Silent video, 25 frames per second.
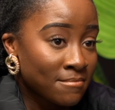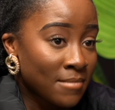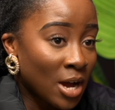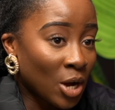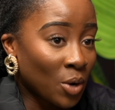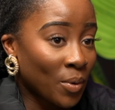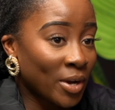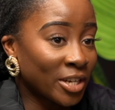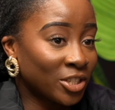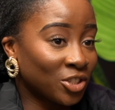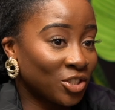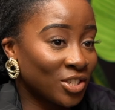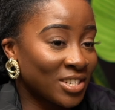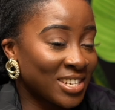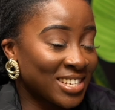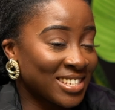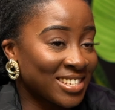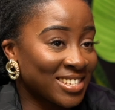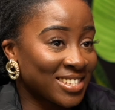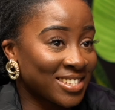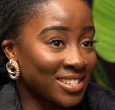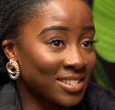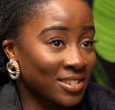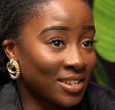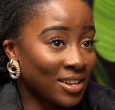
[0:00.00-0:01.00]
My question
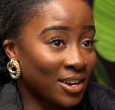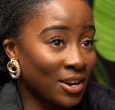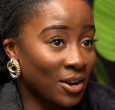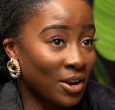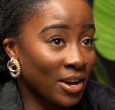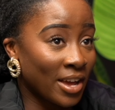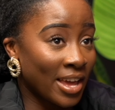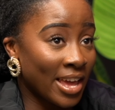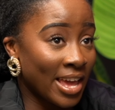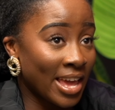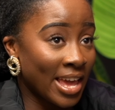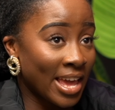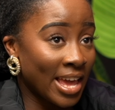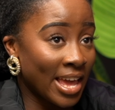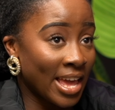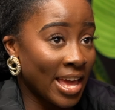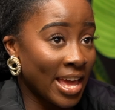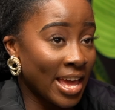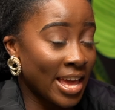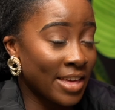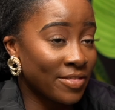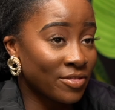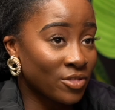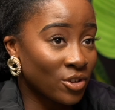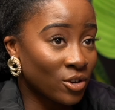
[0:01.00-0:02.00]
is,
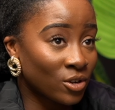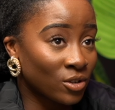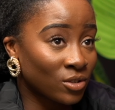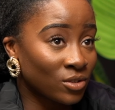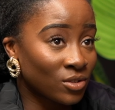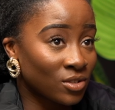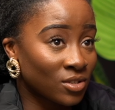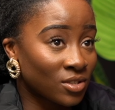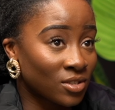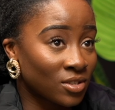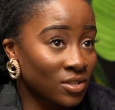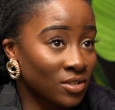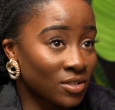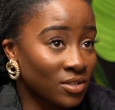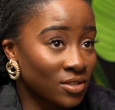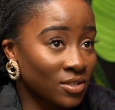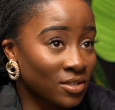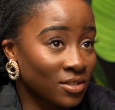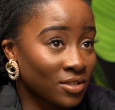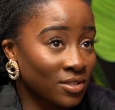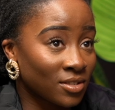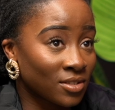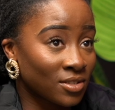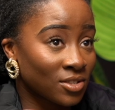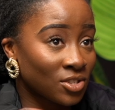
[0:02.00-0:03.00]
in those
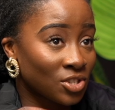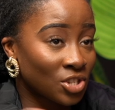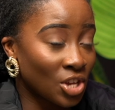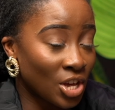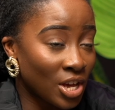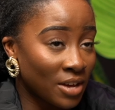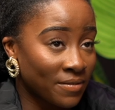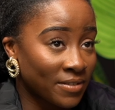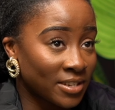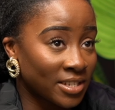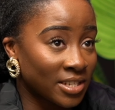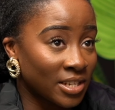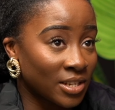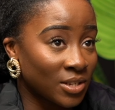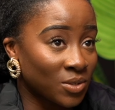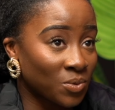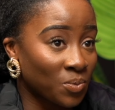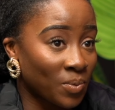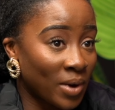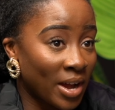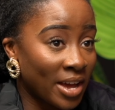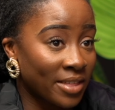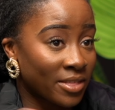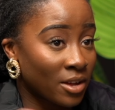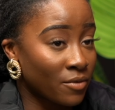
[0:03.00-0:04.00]
services
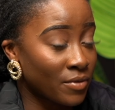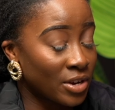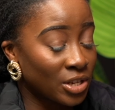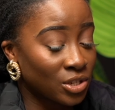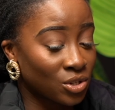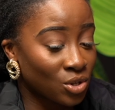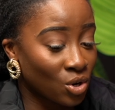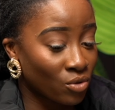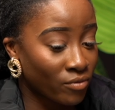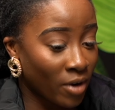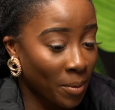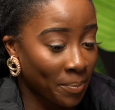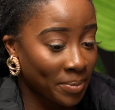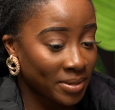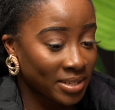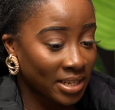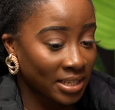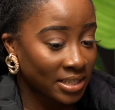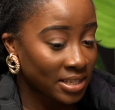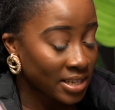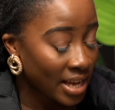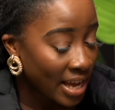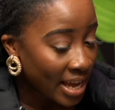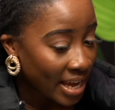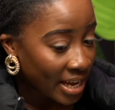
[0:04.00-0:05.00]
where there is no
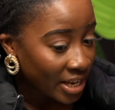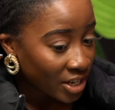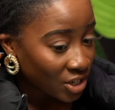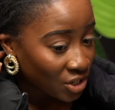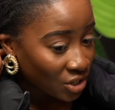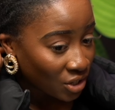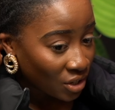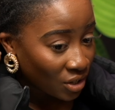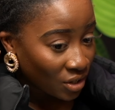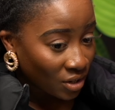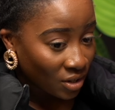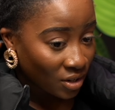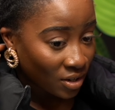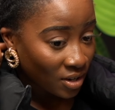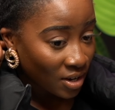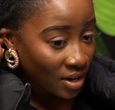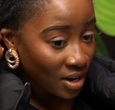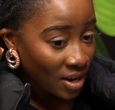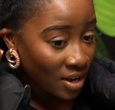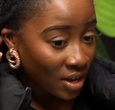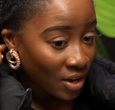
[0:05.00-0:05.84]
representation,